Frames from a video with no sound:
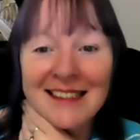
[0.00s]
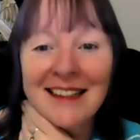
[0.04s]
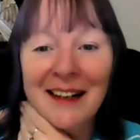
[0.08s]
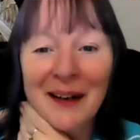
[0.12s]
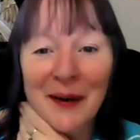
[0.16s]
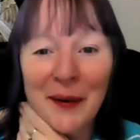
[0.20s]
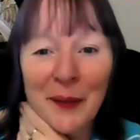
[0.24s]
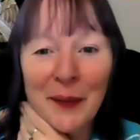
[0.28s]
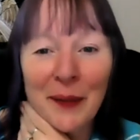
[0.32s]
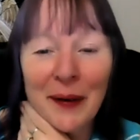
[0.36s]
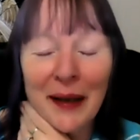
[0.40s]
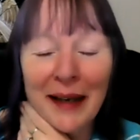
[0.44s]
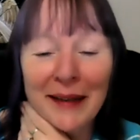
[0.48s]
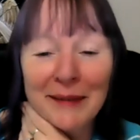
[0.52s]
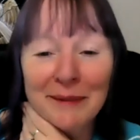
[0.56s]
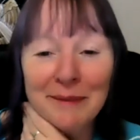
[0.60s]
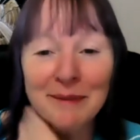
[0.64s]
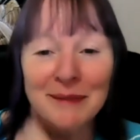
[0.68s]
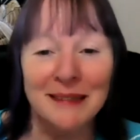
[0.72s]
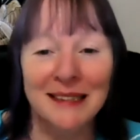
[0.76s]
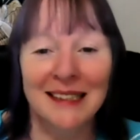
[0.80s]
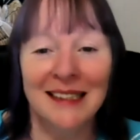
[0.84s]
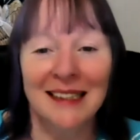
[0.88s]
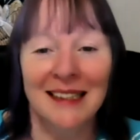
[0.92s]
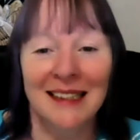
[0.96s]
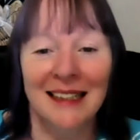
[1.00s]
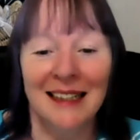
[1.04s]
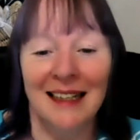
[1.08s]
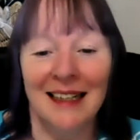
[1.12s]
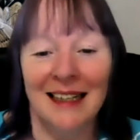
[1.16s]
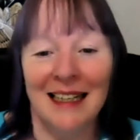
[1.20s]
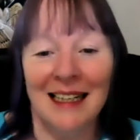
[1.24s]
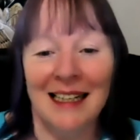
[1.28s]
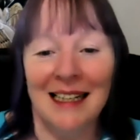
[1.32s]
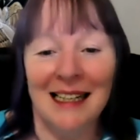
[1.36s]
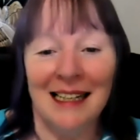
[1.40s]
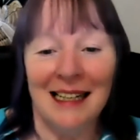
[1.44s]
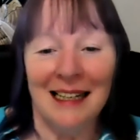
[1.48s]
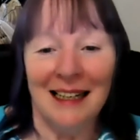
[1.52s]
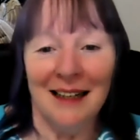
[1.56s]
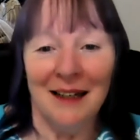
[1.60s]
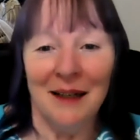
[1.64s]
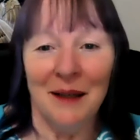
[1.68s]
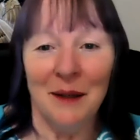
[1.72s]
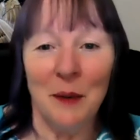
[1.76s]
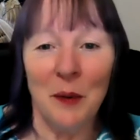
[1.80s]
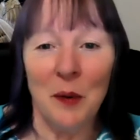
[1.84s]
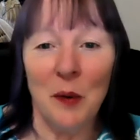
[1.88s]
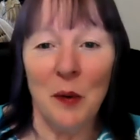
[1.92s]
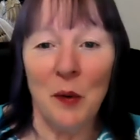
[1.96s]
Okay.
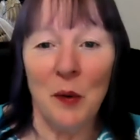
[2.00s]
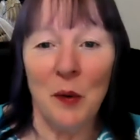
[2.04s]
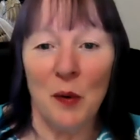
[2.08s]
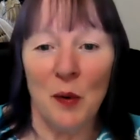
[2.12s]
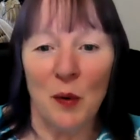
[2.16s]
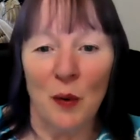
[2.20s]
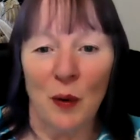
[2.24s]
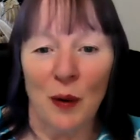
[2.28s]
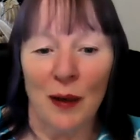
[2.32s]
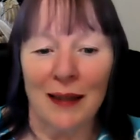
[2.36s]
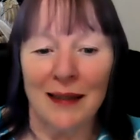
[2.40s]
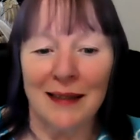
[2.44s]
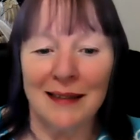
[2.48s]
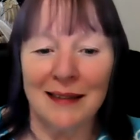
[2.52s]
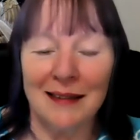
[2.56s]
Ooh.